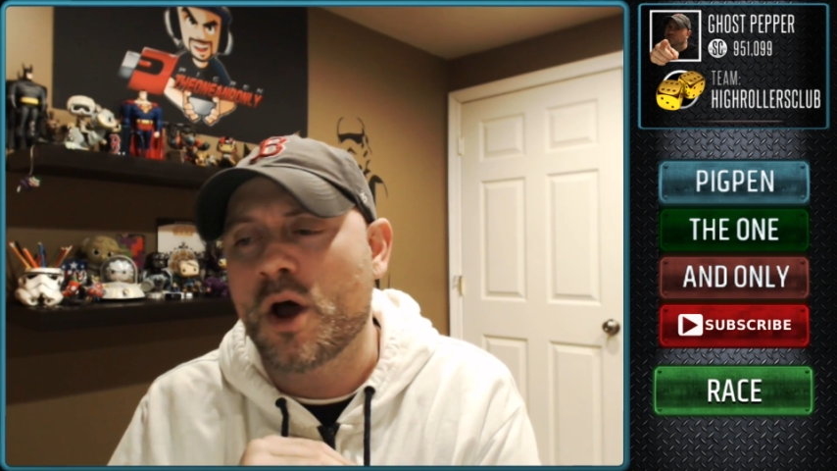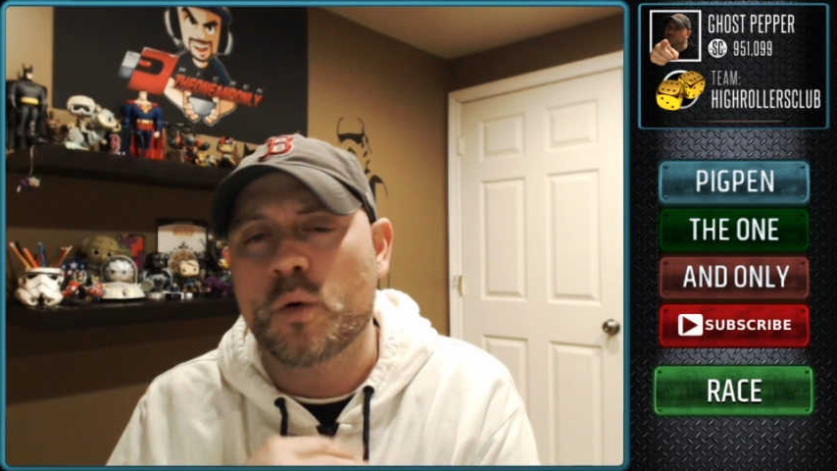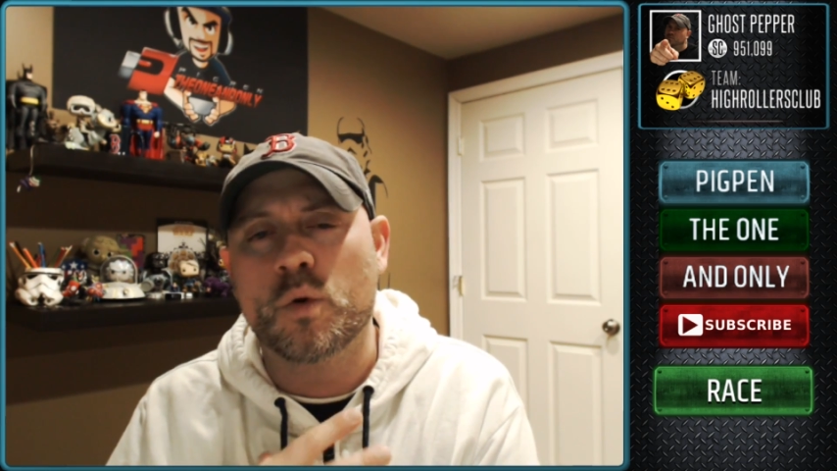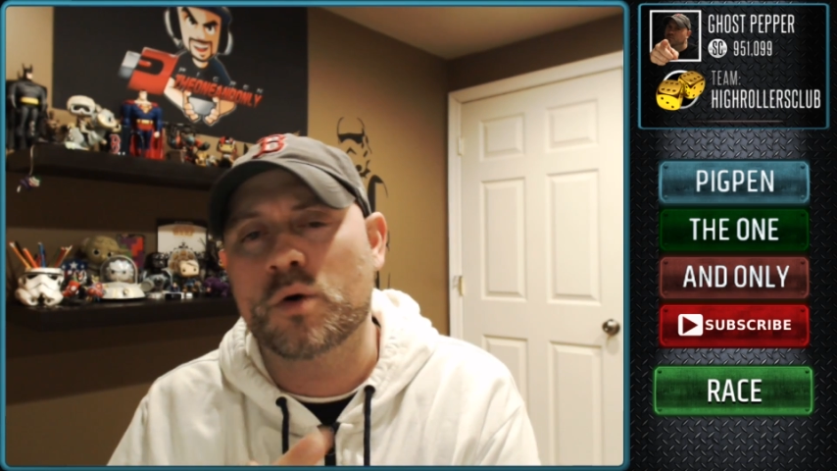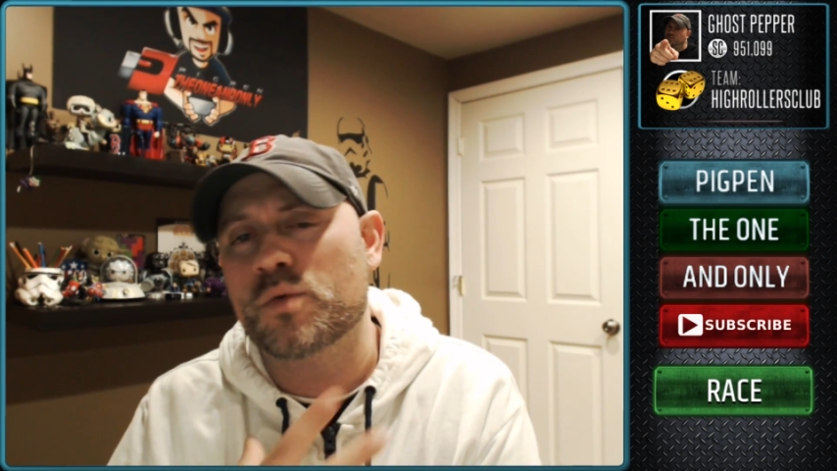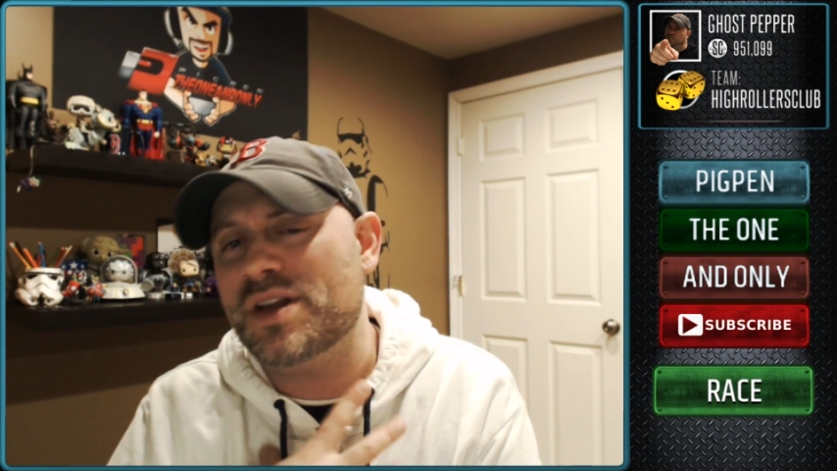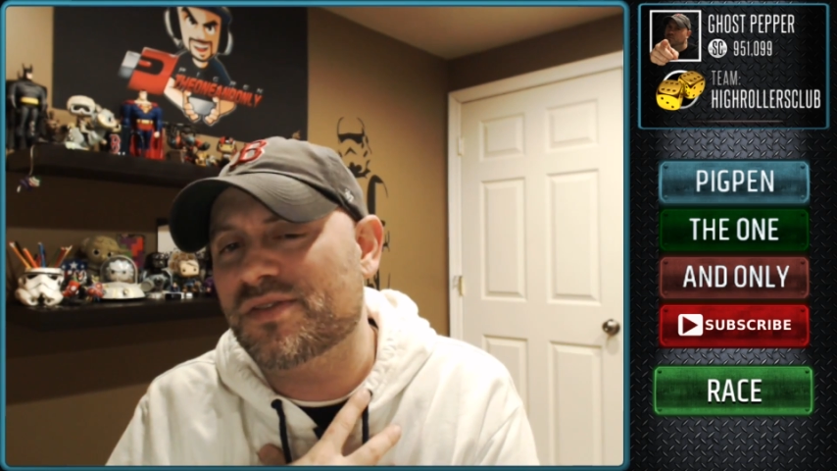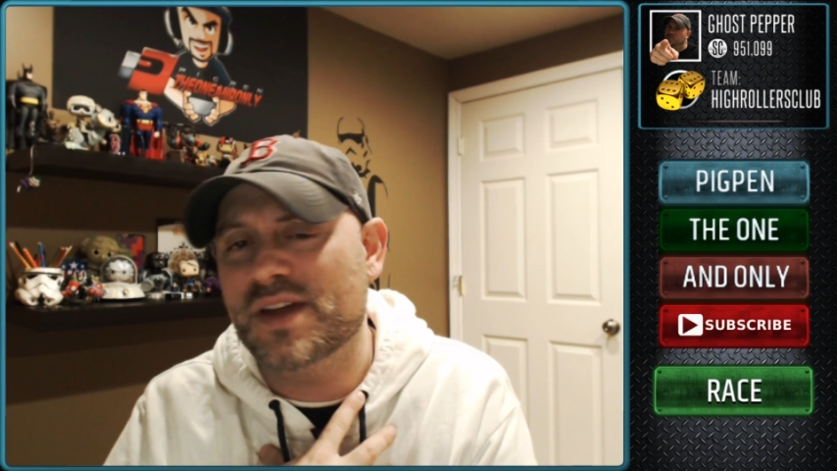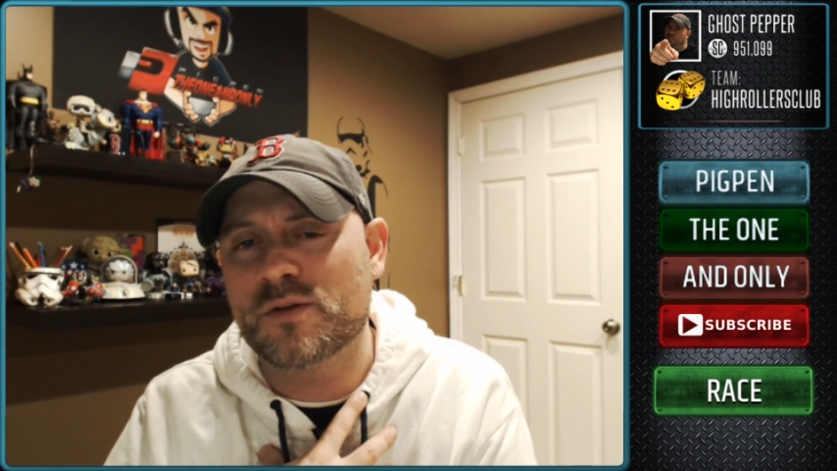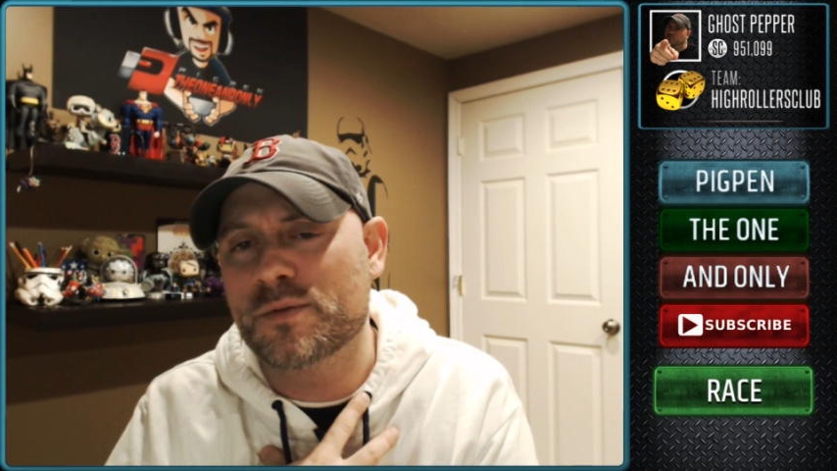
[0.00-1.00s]
what we
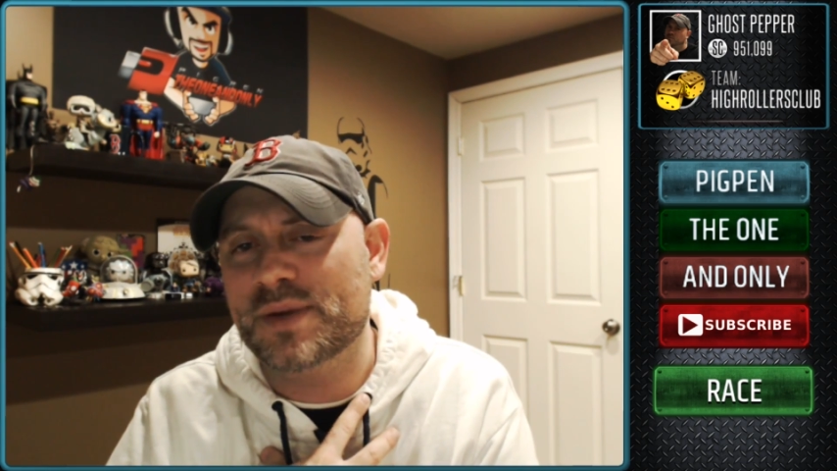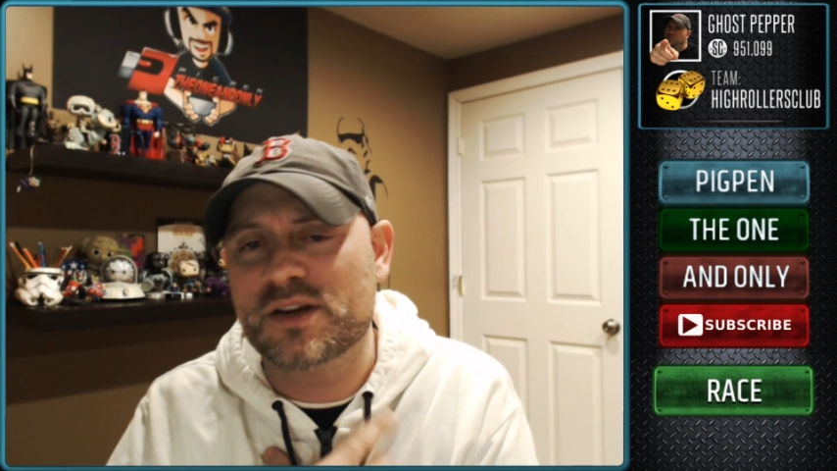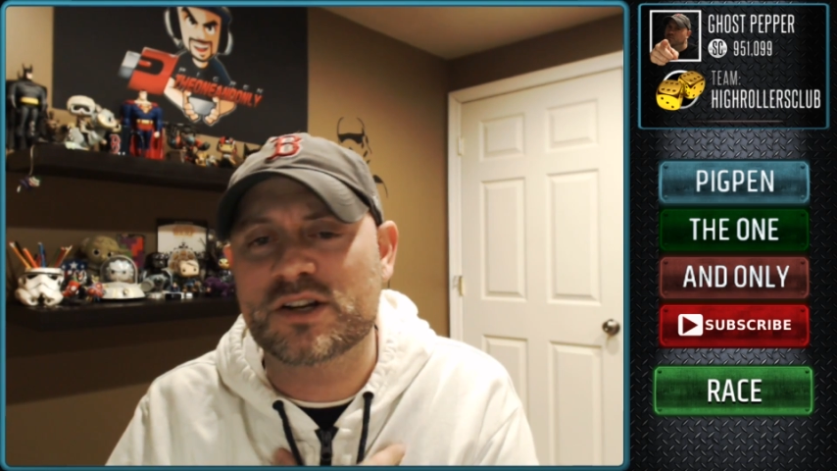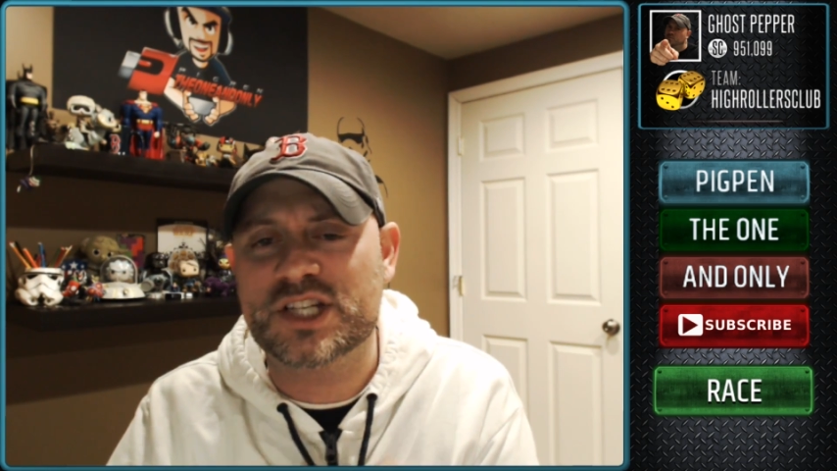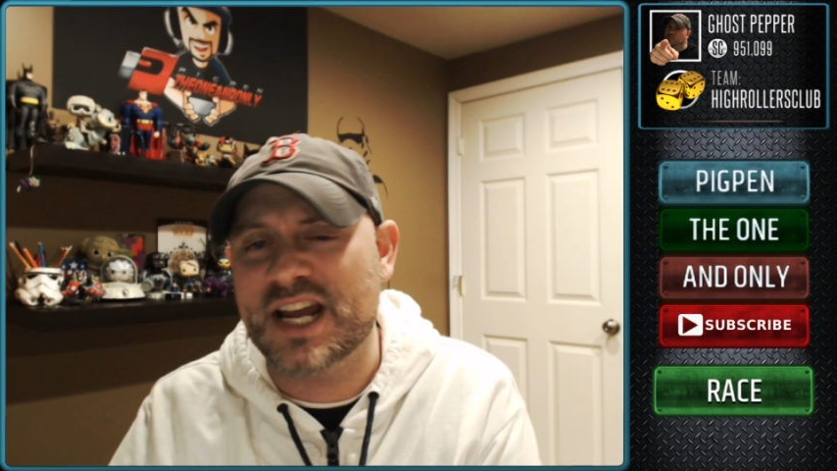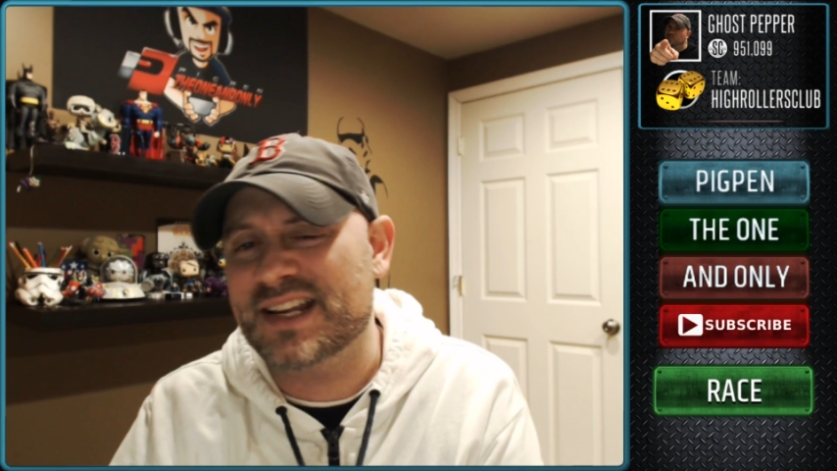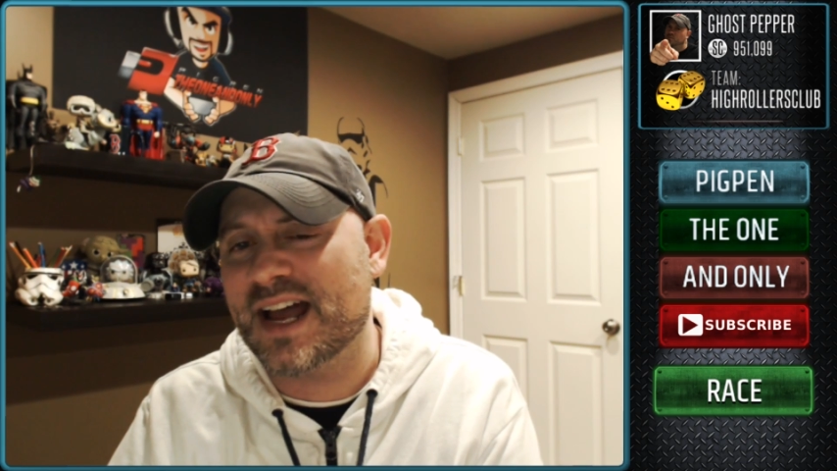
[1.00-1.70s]
think would be good change